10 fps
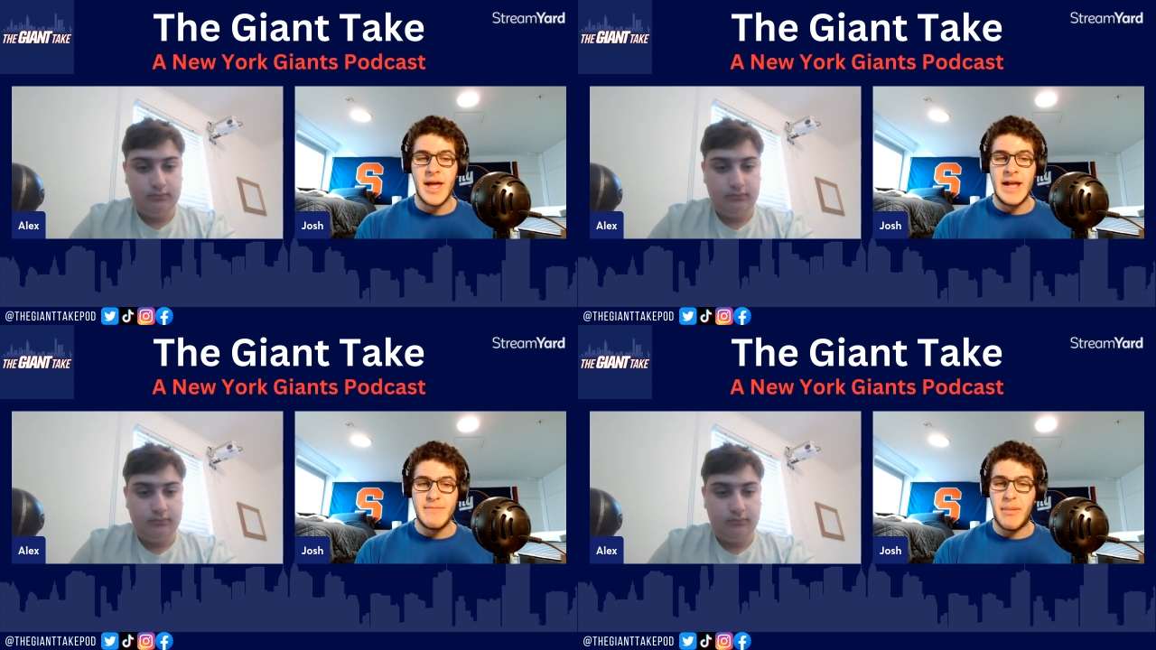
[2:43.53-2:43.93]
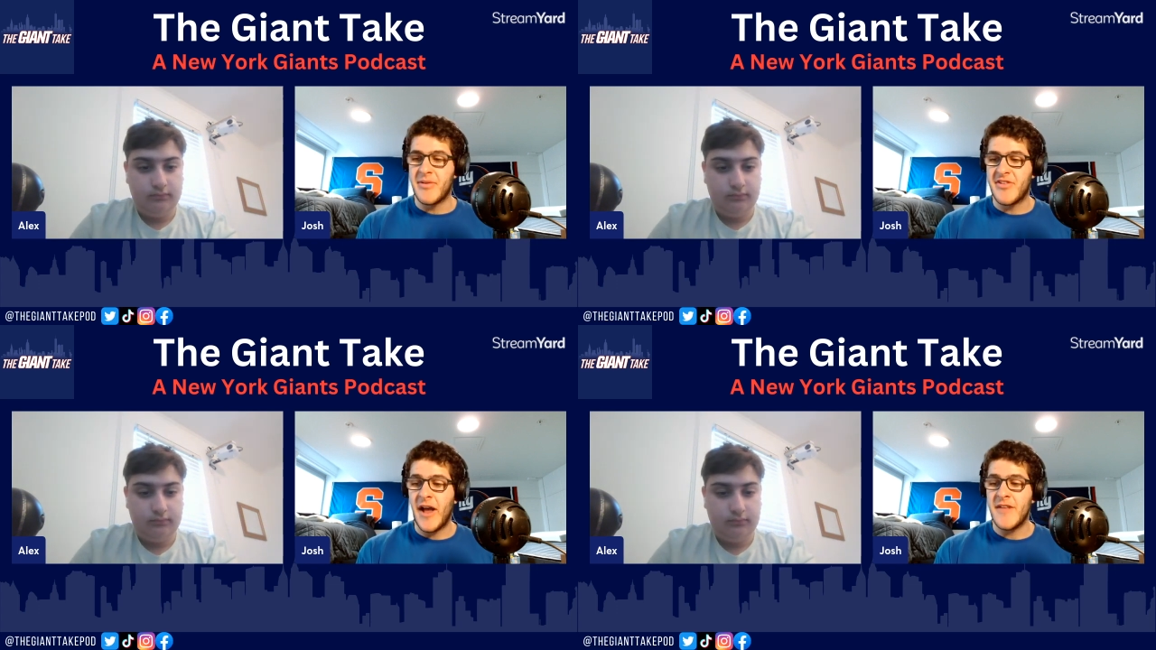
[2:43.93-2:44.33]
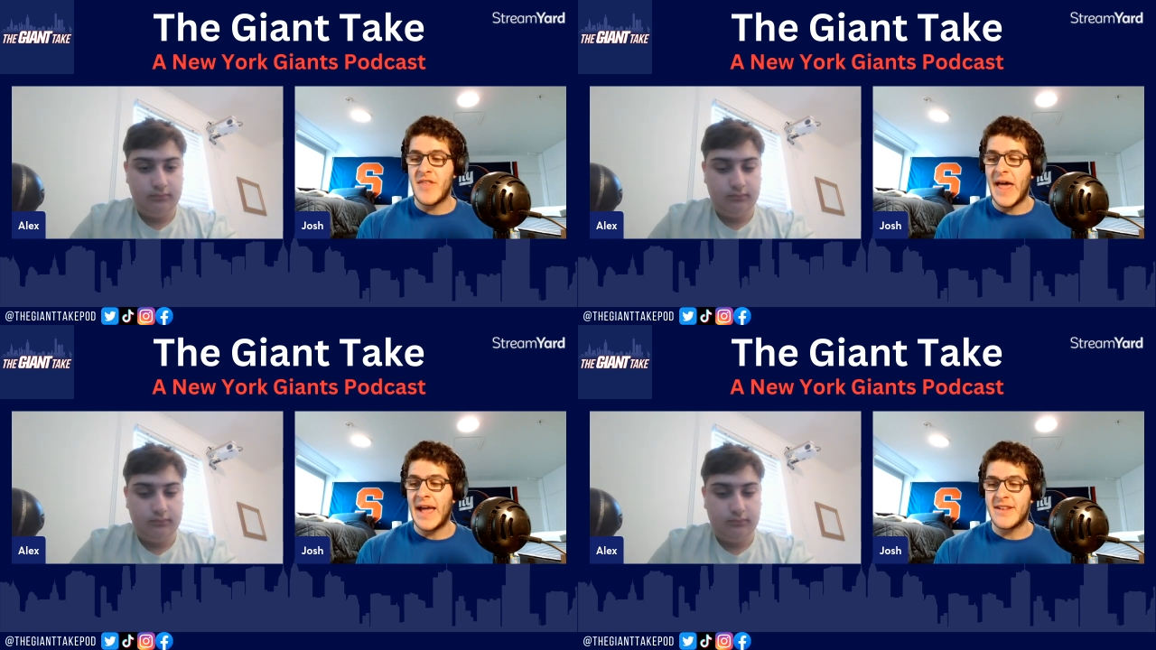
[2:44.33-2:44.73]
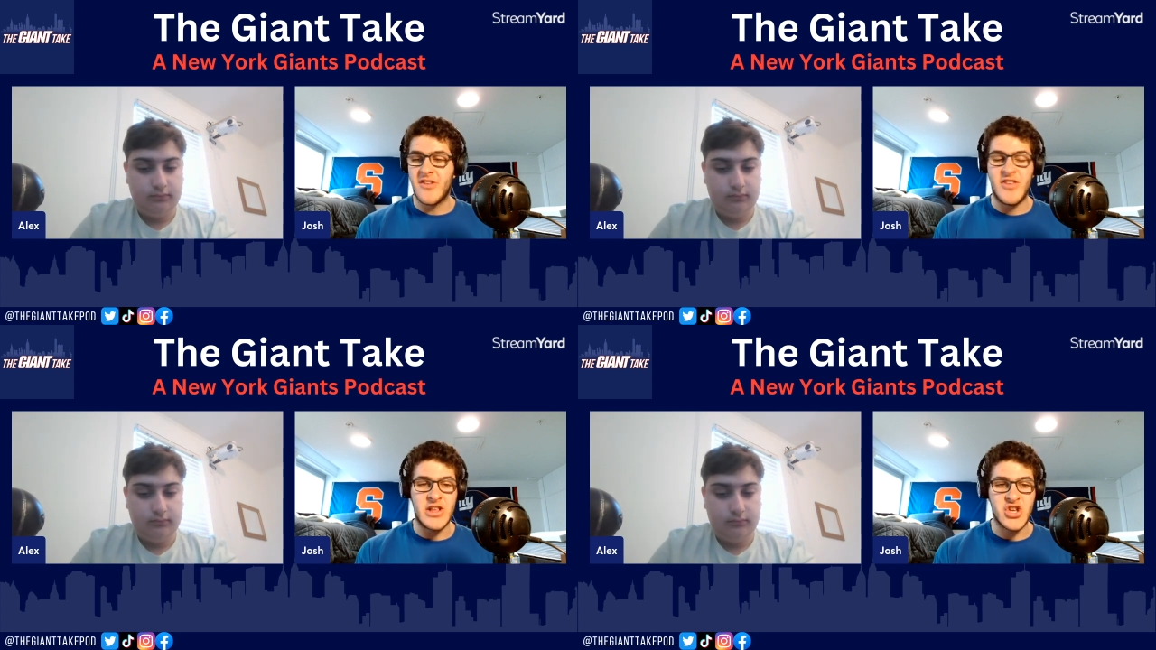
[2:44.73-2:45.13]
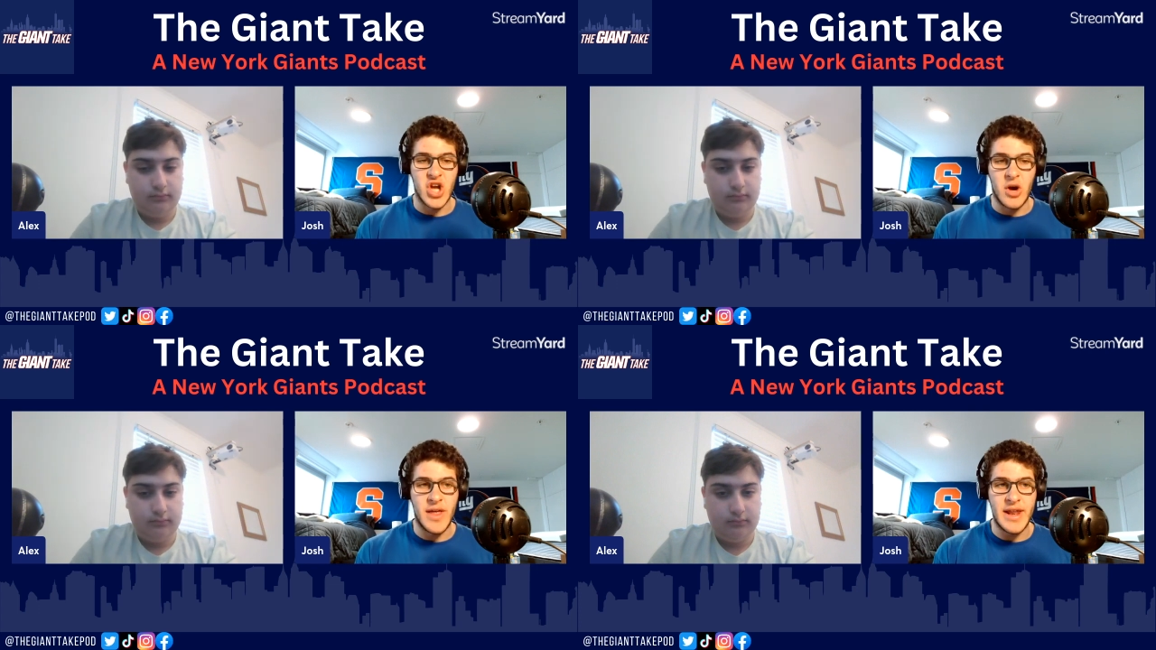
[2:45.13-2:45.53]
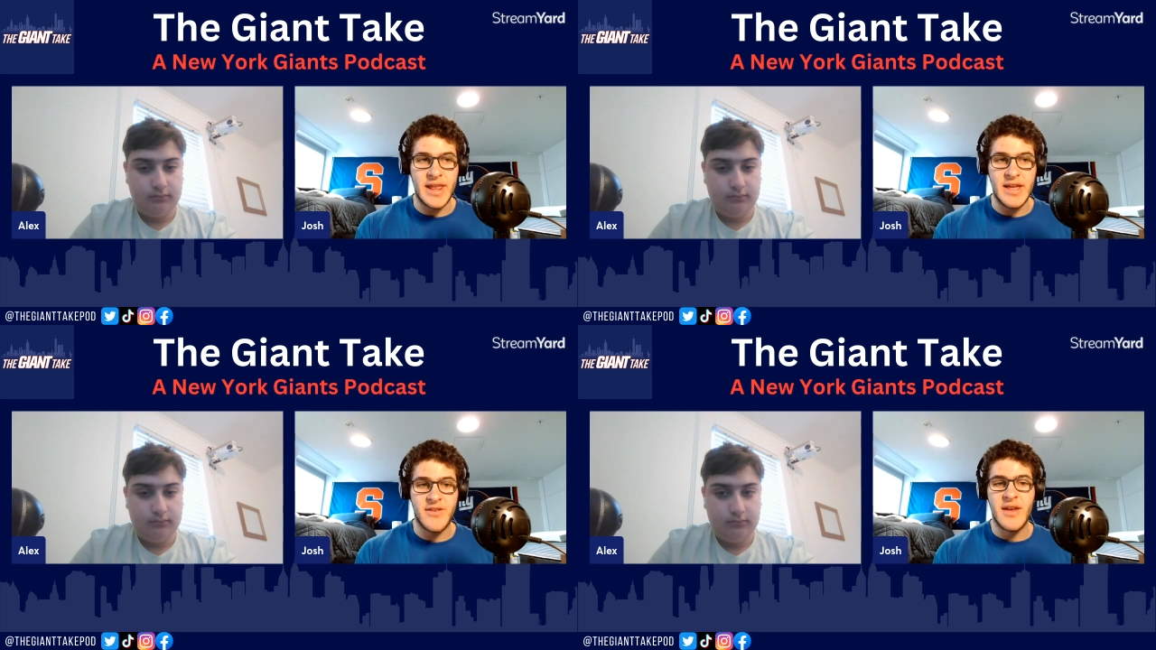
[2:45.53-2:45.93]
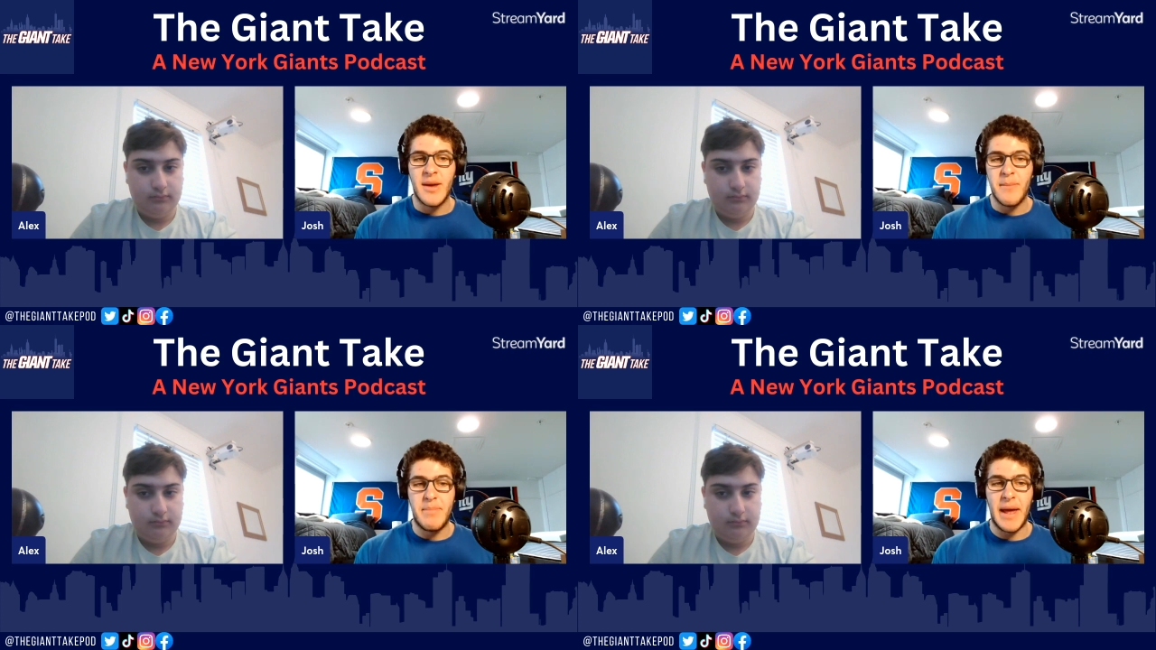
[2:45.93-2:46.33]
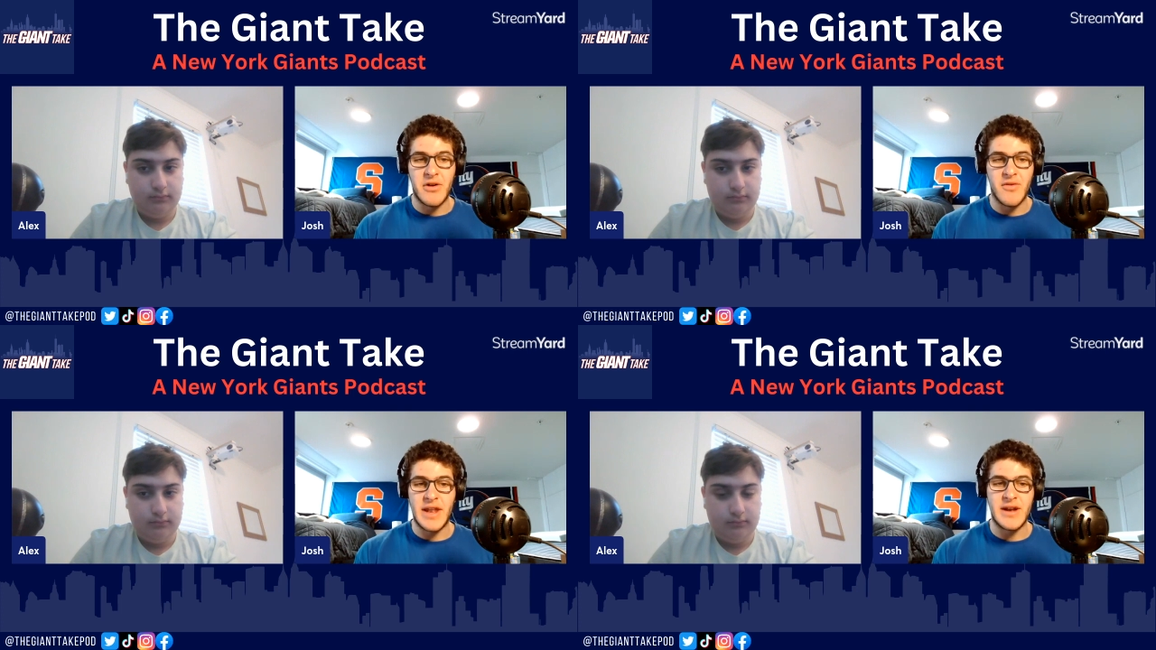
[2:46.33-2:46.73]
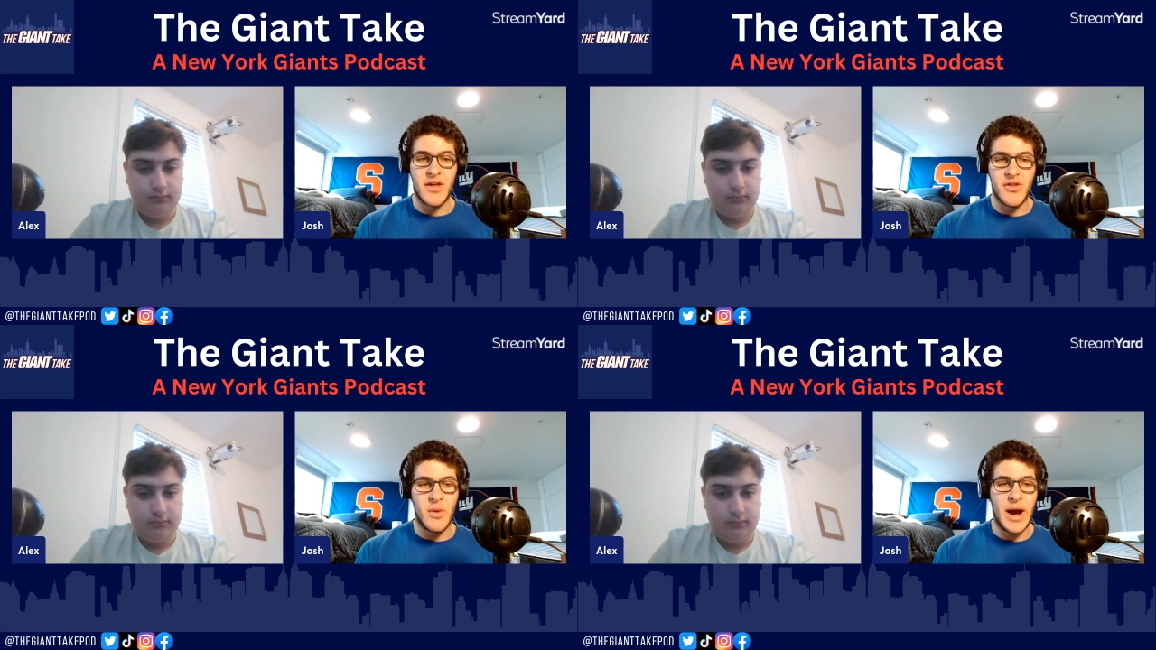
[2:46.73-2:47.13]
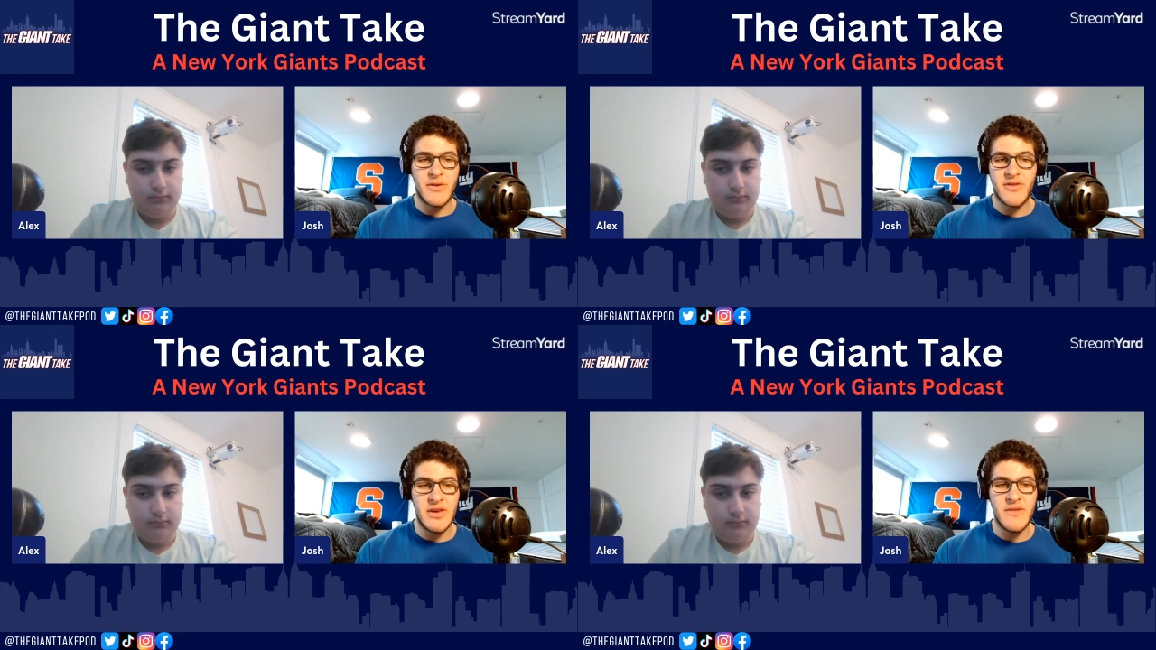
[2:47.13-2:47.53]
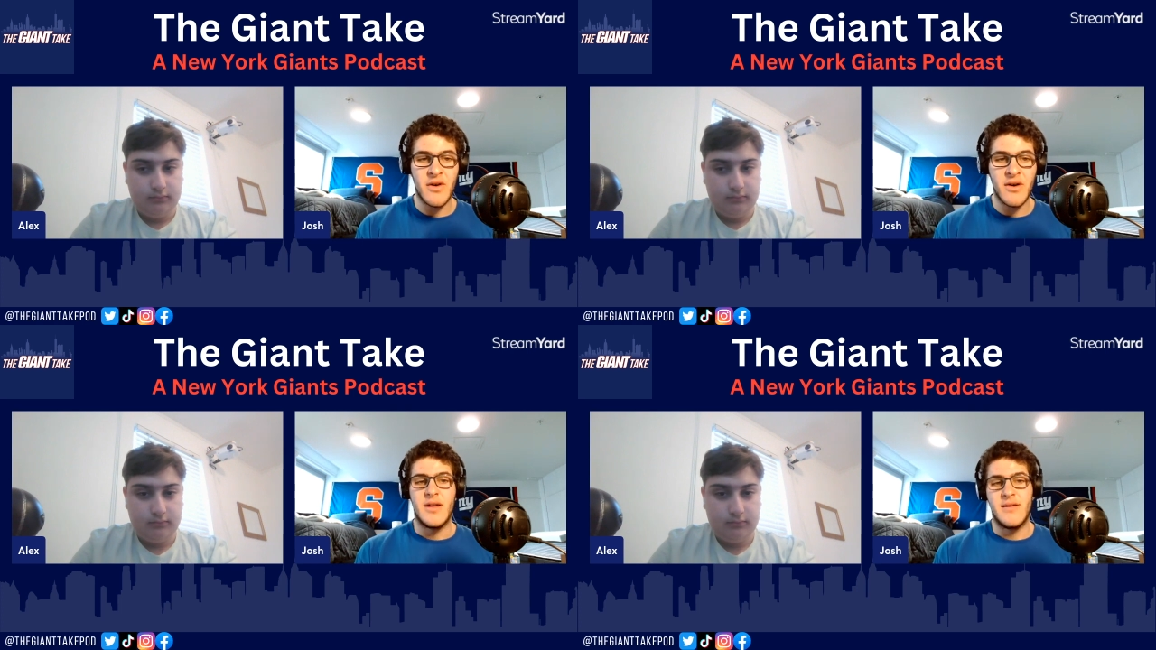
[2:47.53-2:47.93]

Speaker 1: But besides that, does that show that he's better than another wide receiver?